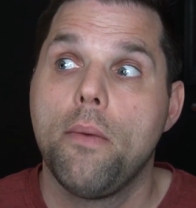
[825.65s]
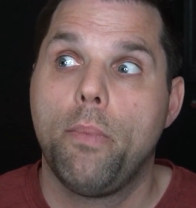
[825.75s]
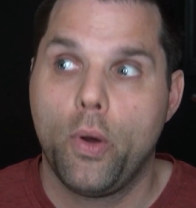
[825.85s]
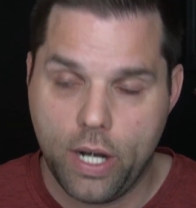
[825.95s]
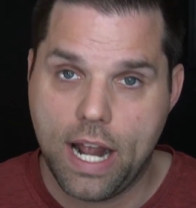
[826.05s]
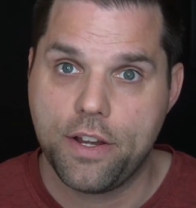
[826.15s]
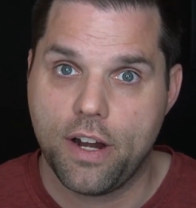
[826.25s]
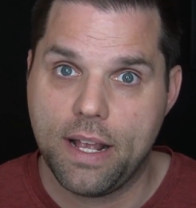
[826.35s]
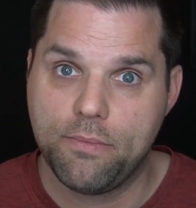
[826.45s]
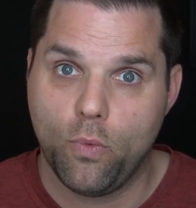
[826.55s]
put it on
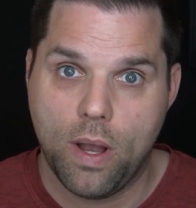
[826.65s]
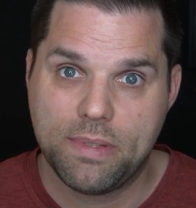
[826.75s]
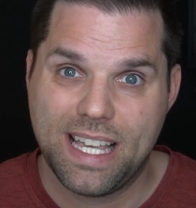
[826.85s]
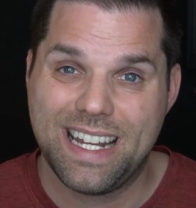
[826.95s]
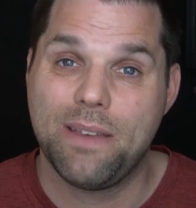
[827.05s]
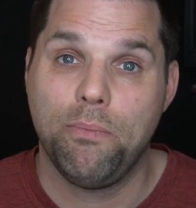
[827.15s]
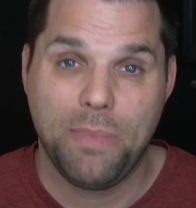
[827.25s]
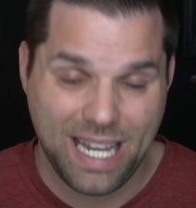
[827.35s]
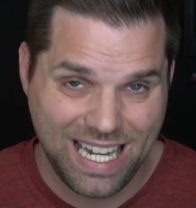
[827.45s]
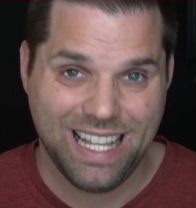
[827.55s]
your website
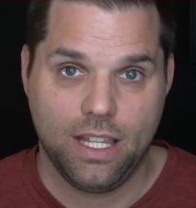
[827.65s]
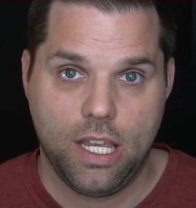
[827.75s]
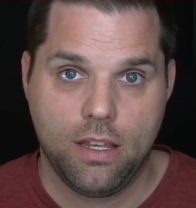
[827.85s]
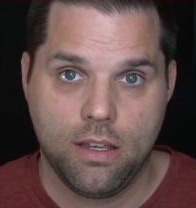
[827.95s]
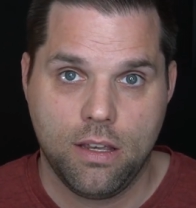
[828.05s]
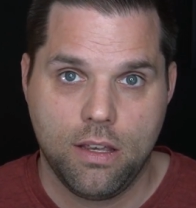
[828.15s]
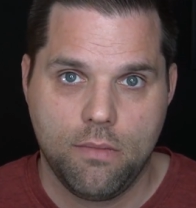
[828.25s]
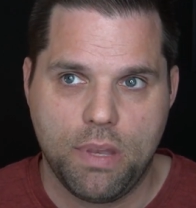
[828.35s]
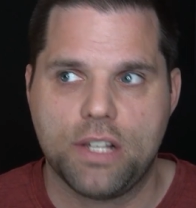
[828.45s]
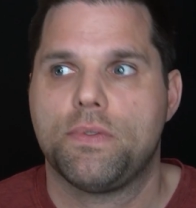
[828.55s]
immediately.
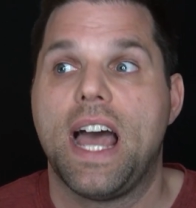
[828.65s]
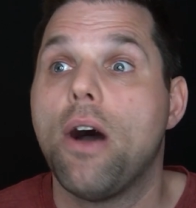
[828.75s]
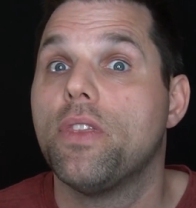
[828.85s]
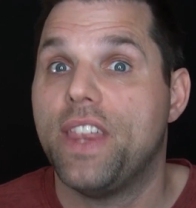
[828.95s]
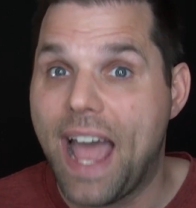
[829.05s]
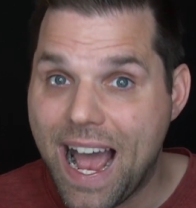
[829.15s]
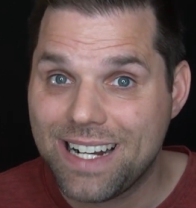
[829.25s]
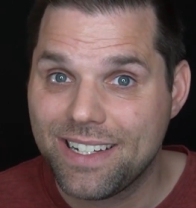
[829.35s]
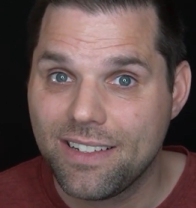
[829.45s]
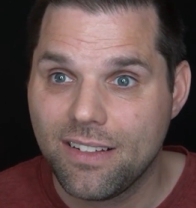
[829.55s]
Because without that,